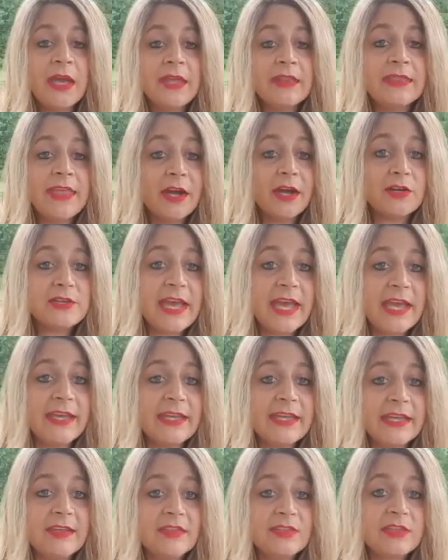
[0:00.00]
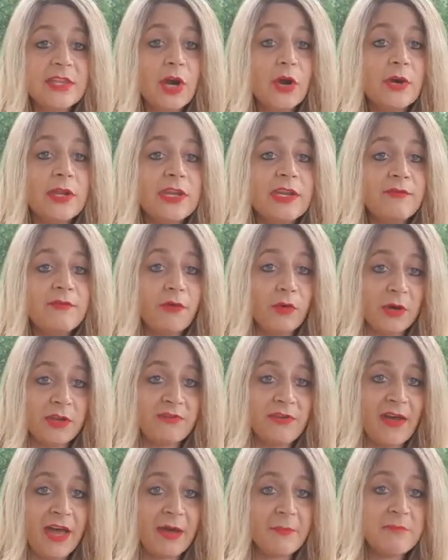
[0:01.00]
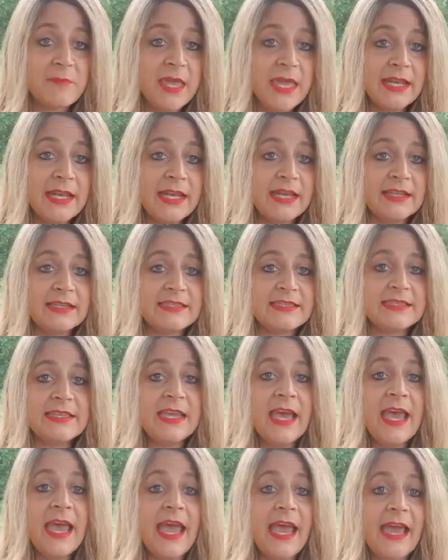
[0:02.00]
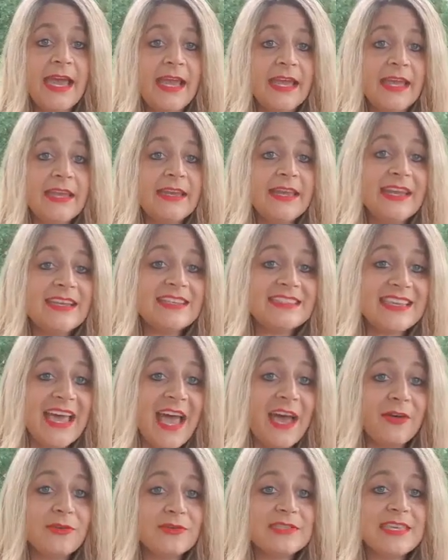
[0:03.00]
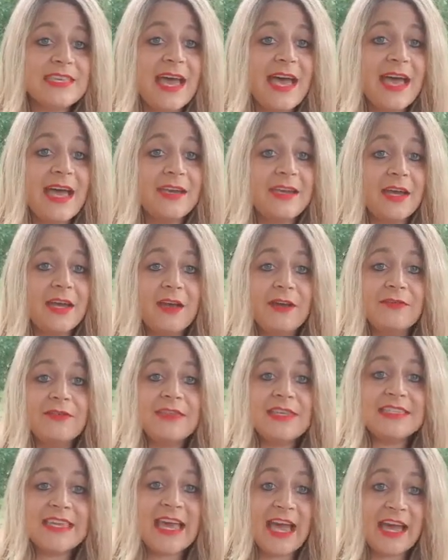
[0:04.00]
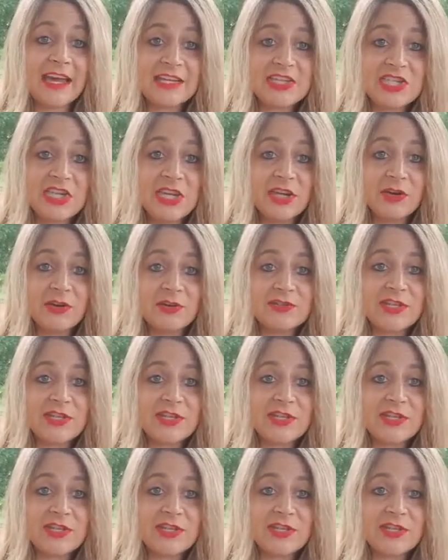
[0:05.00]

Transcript: they're taking 30 to 45 minutes, and it's outside of the tax year.